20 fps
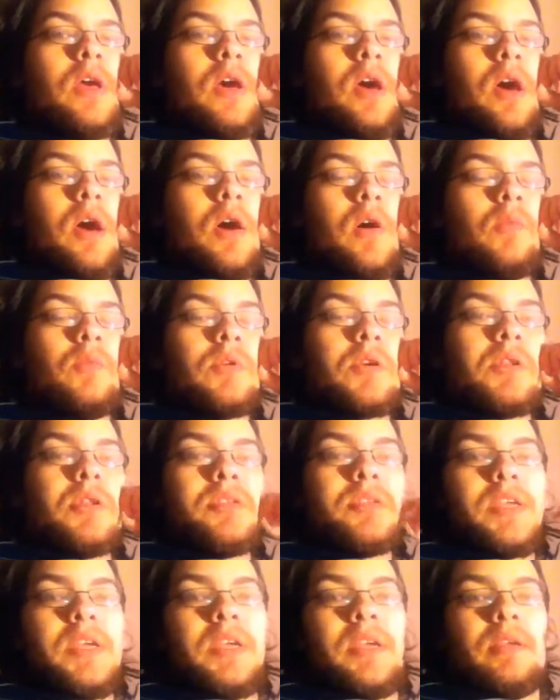Uh, we're going
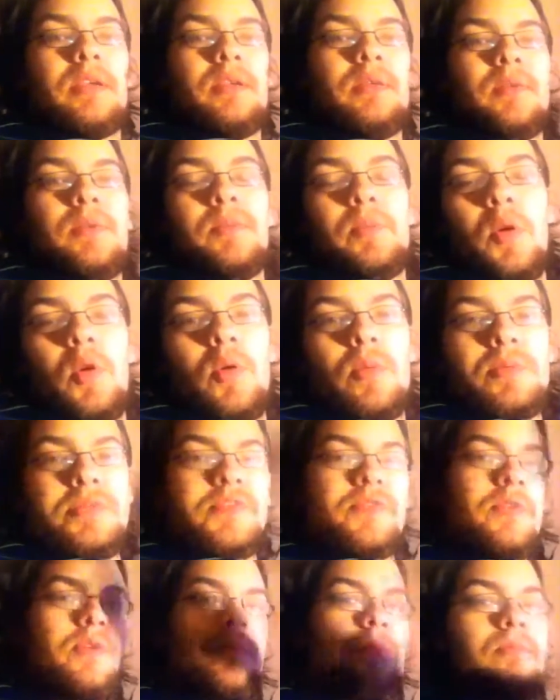to take poems
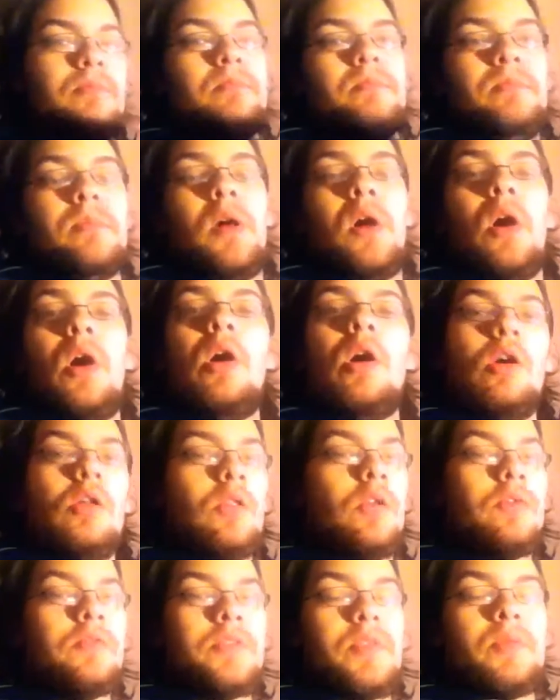from
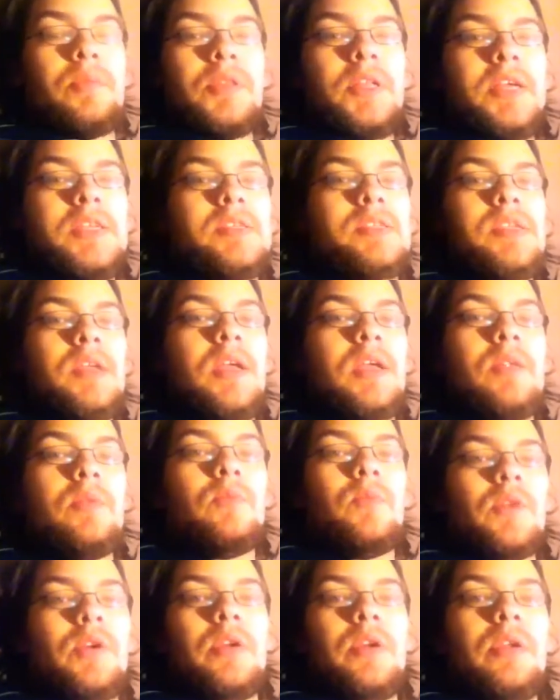all over the place,
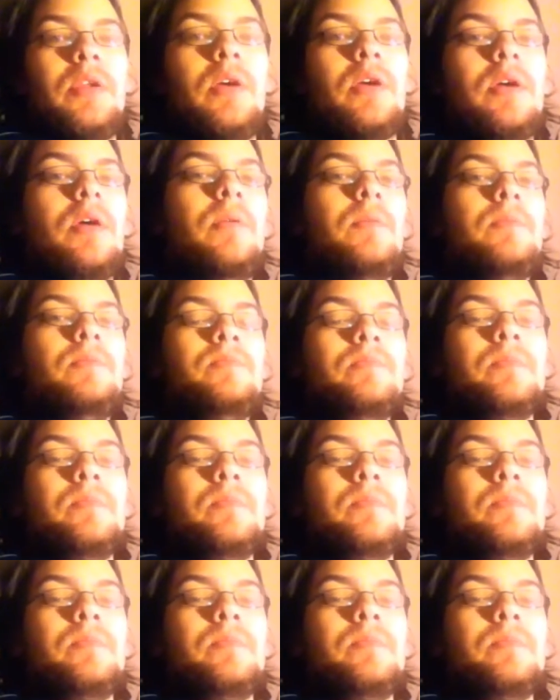and we're going to